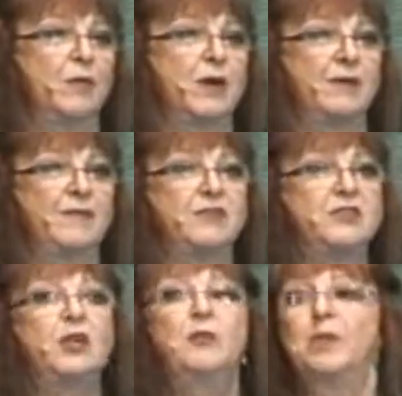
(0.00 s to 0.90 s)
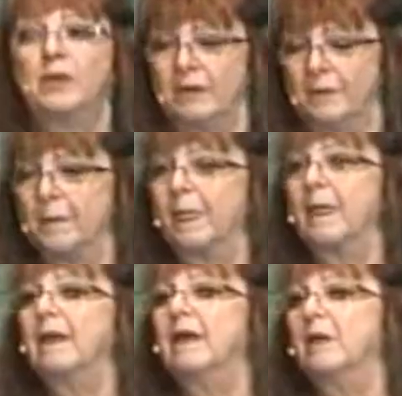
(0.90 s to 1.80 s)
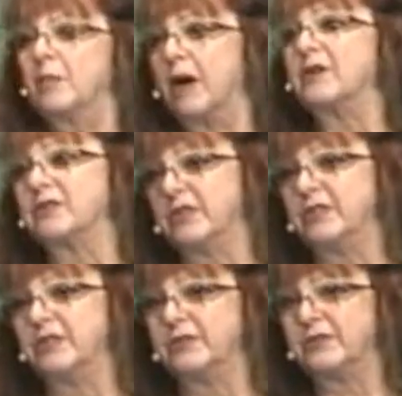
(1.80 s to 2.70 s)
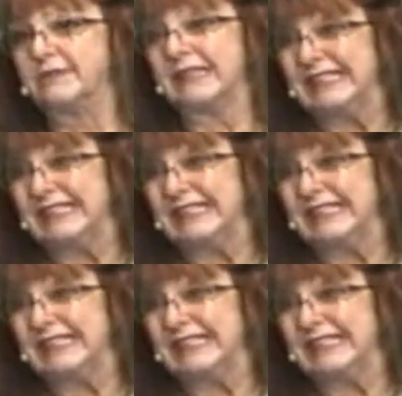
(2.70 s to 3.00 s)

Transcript: one of the temple prostitutes.